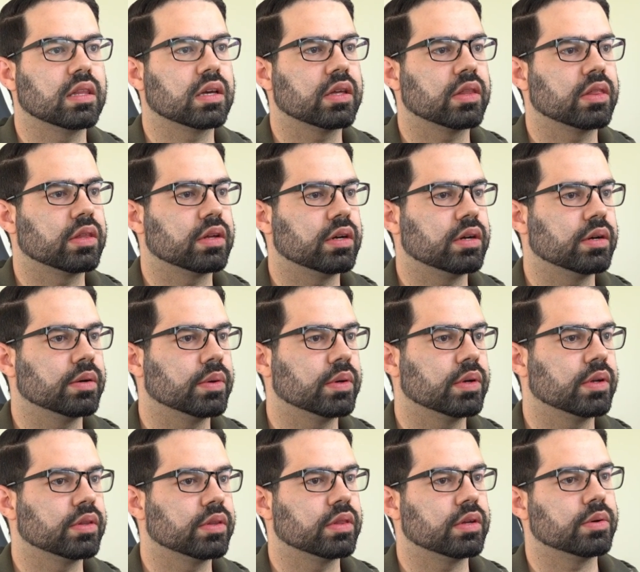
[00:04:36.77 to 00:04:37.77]
at
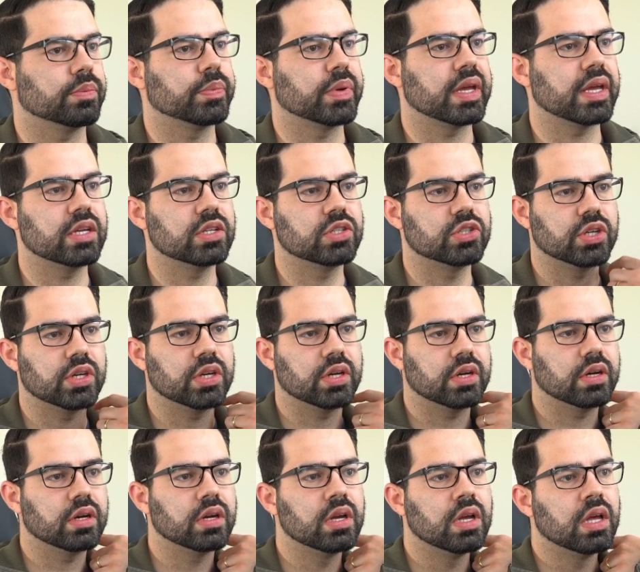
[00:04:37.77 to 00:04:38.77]
their page
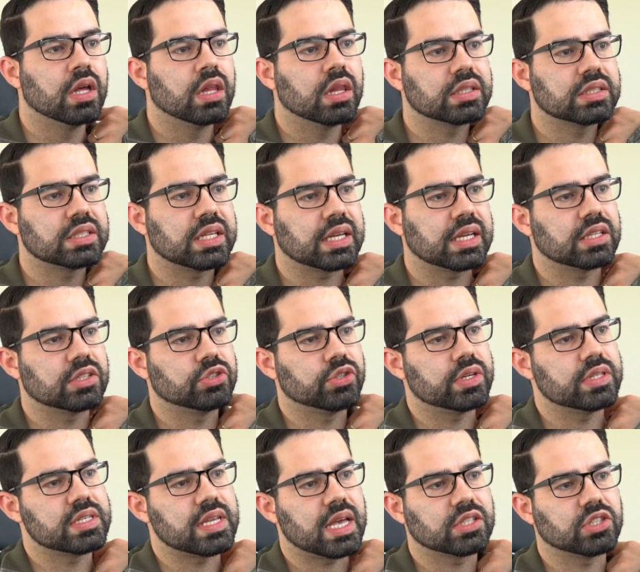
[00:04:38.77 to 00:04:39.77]
here. Looks like the
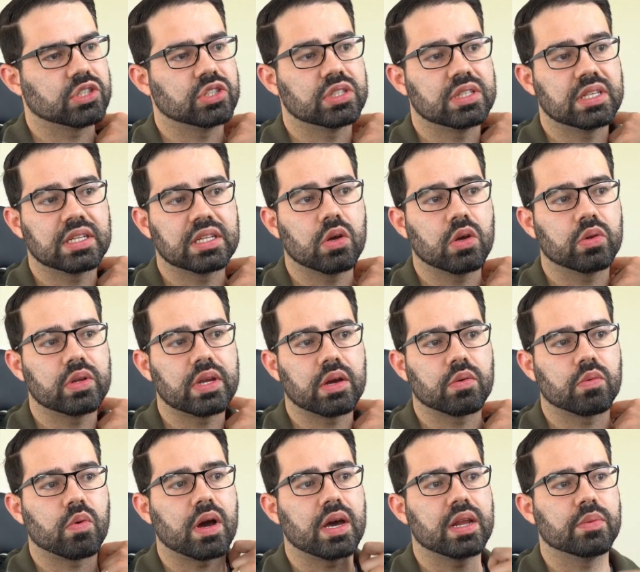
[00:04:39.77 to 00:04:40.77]
transactions did go
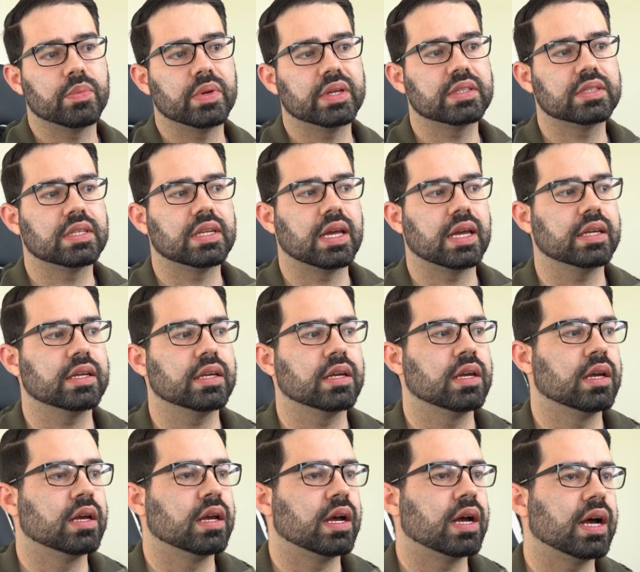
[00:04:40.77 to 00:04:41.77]
down quite a bit today.
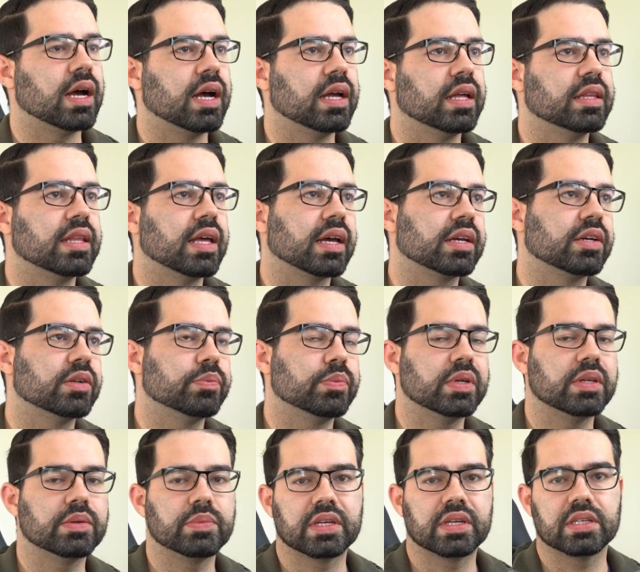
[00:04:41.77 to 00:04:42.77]
That could
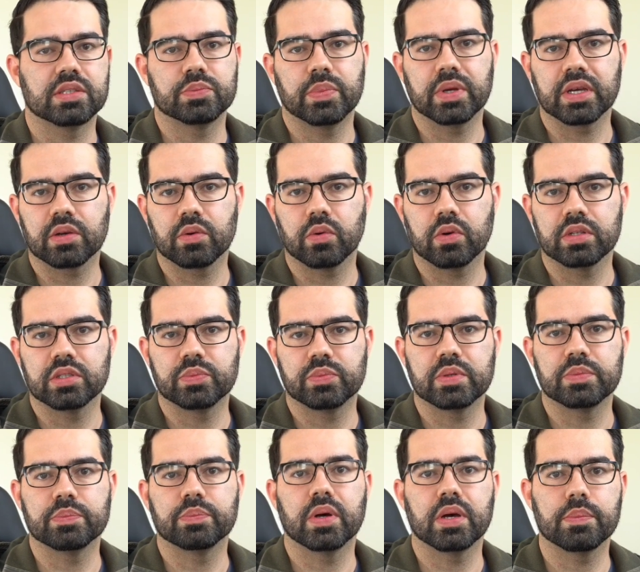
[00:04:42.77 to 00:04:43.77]
be because Bitcoin's
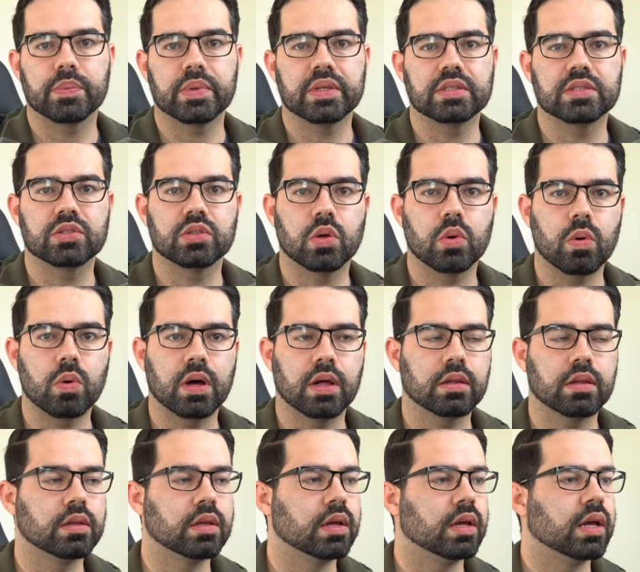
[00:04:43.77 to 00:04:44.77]
been pumping so
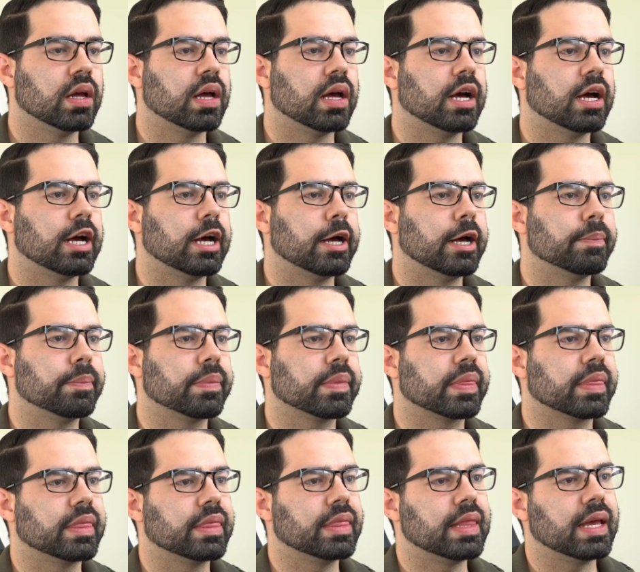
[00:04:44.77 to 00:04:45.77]
well.
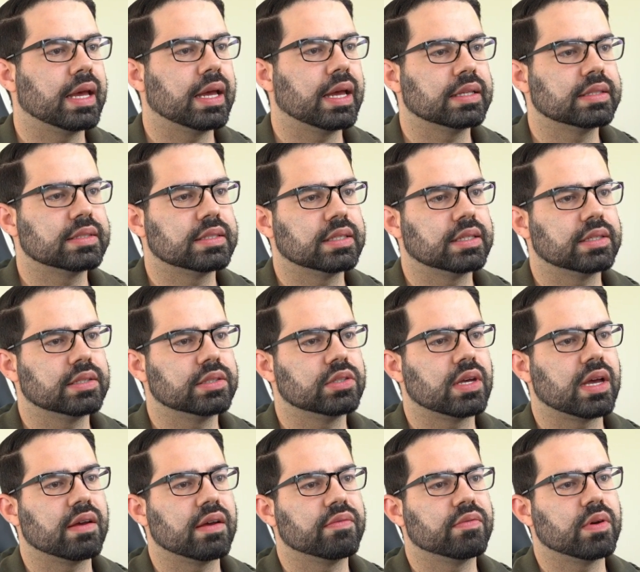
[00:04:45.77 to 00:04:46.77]
That you
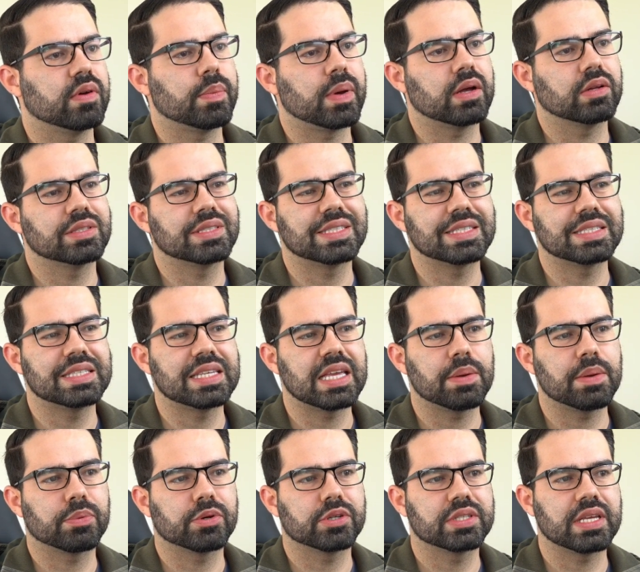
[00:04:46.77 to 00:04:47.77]
have about
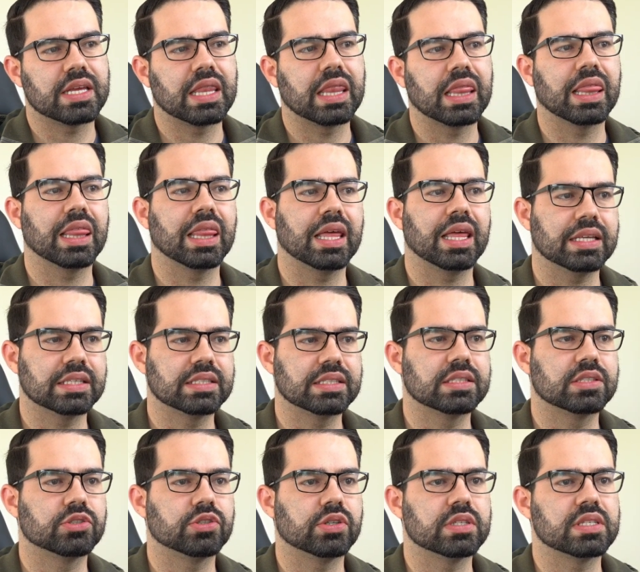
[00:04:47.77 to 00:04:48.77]
68%
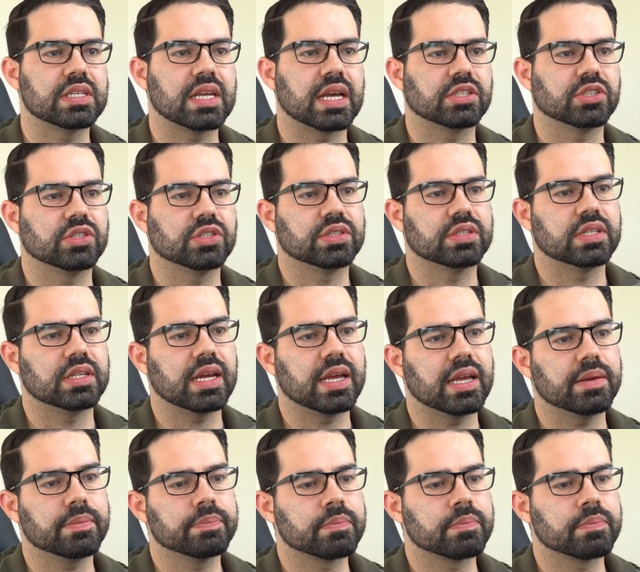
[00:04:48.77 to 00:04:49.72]
less transactions today,